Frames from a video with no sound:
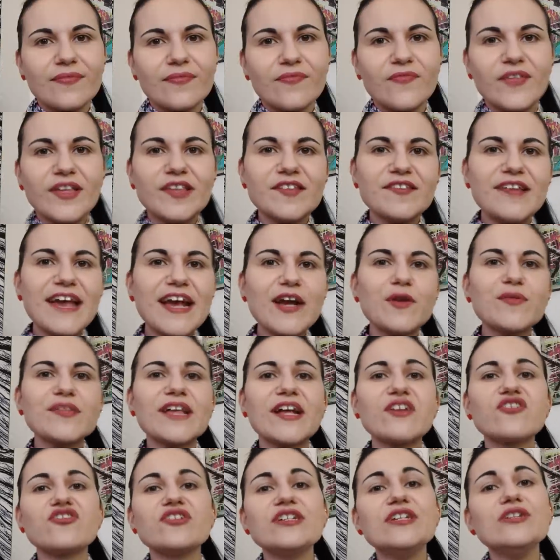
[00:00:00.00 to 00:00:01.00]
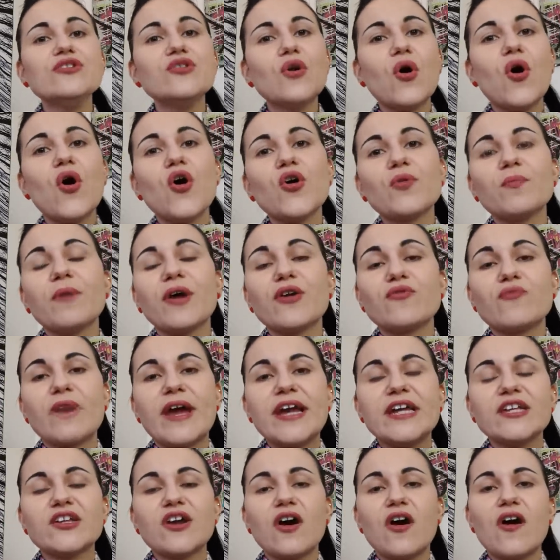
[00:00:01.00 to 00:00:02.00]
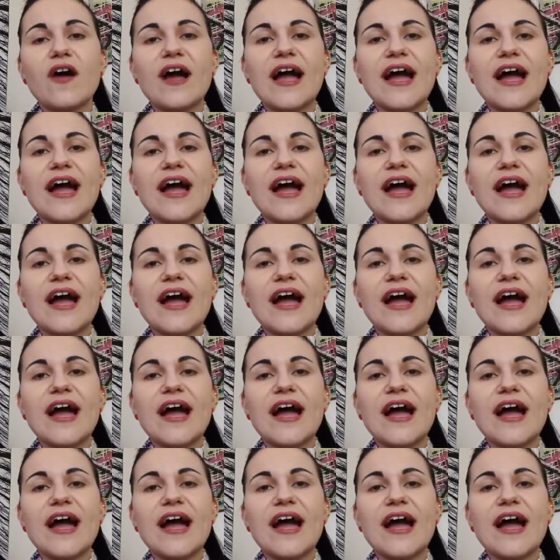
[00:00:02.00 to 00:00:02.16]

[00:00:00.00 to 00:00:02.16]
This deck was actually not on my radar.